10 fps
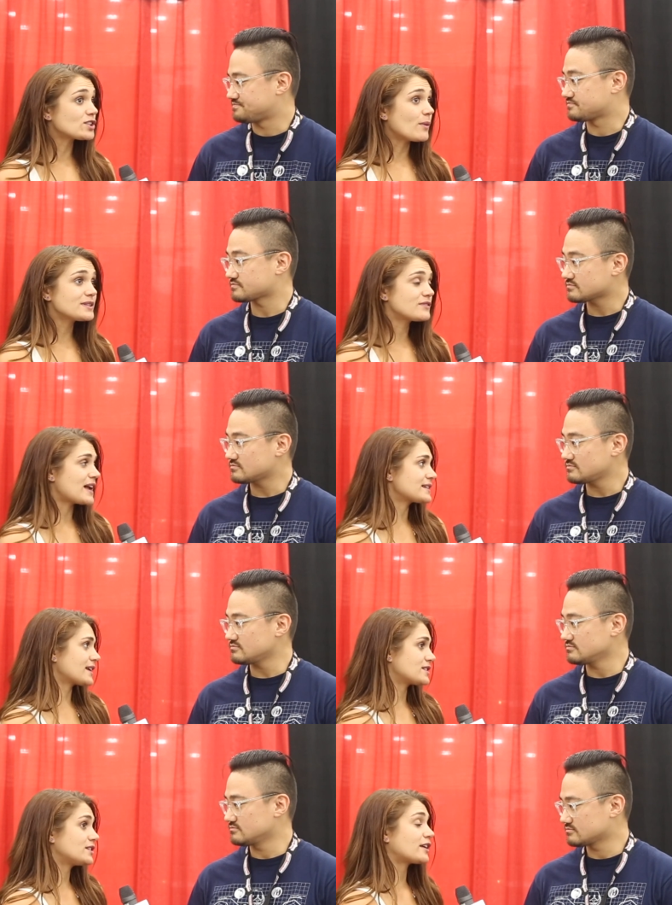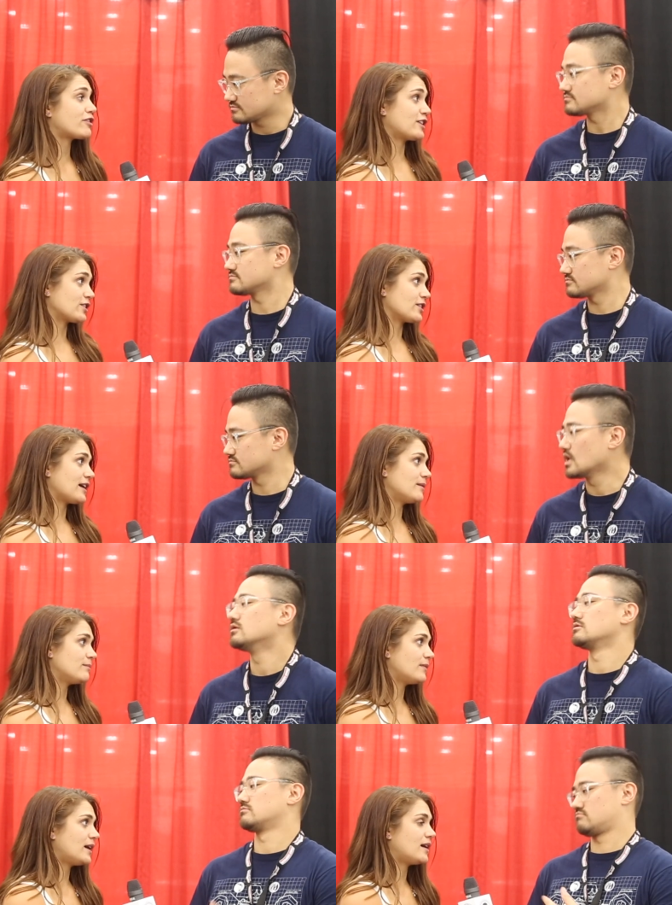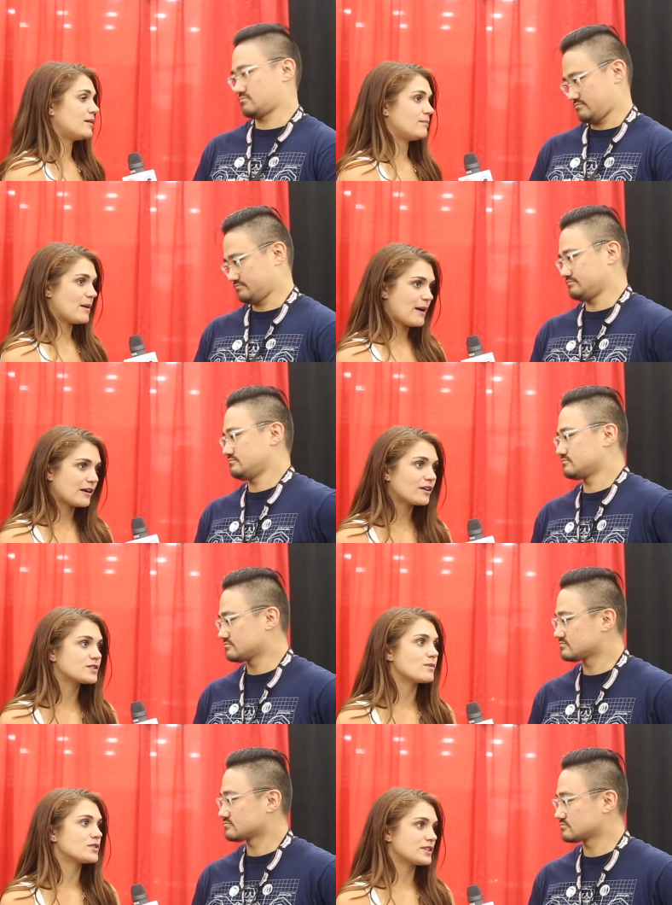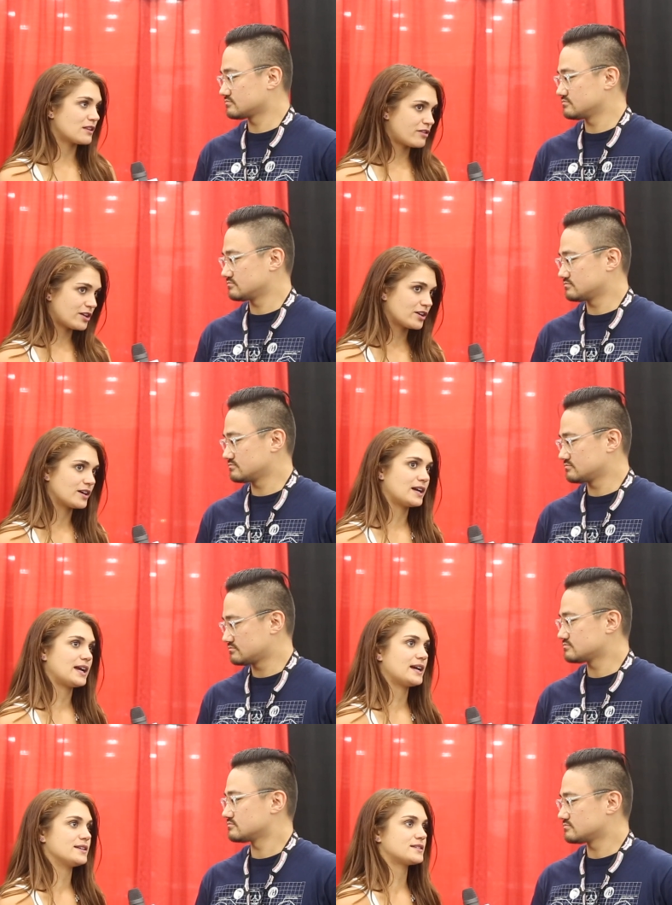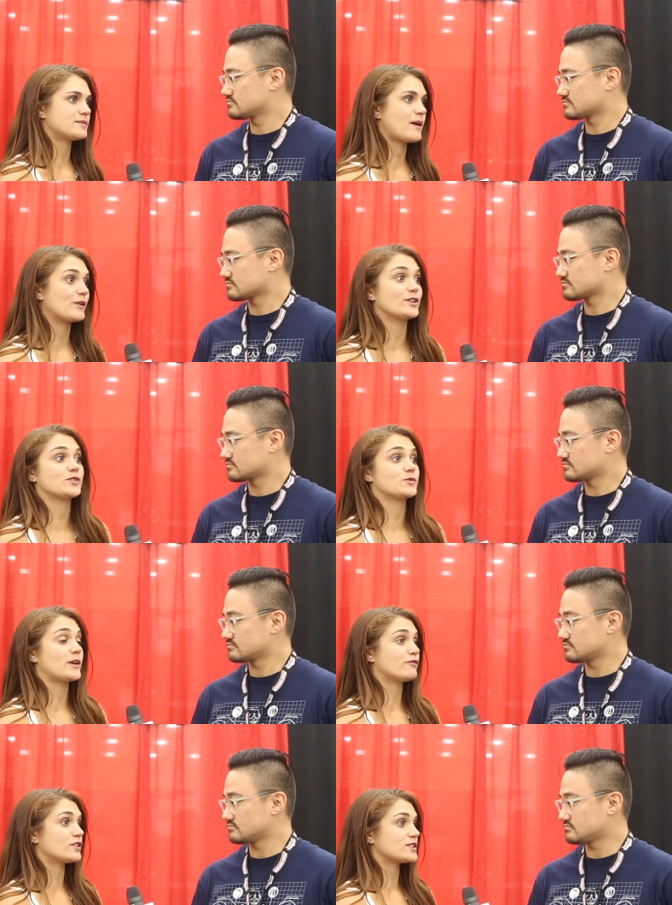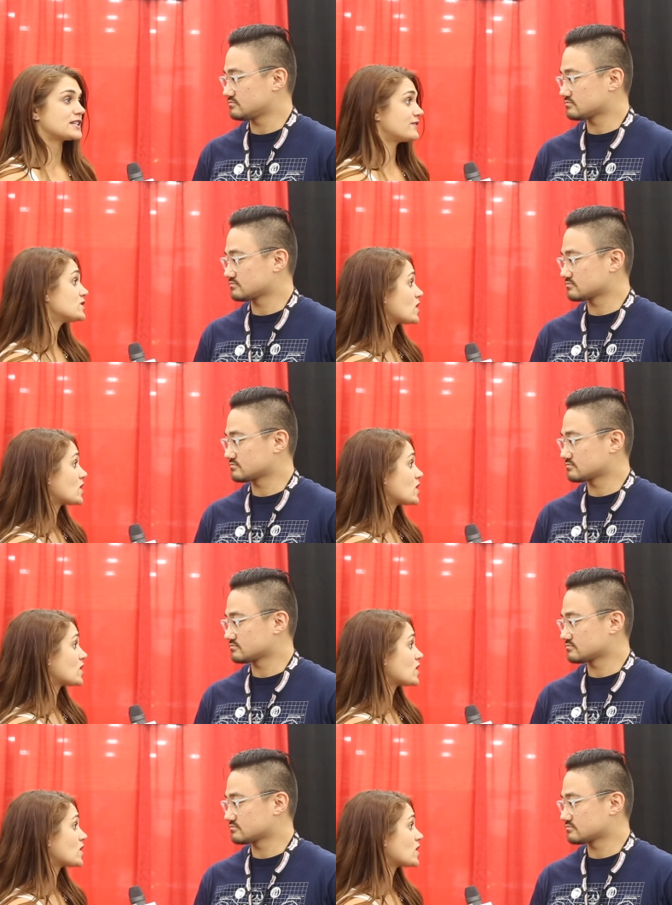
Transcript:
Speaker 1: just always loved acting. I did a lot of theater. My background's mostly in theater, and Power Rangers was my first TV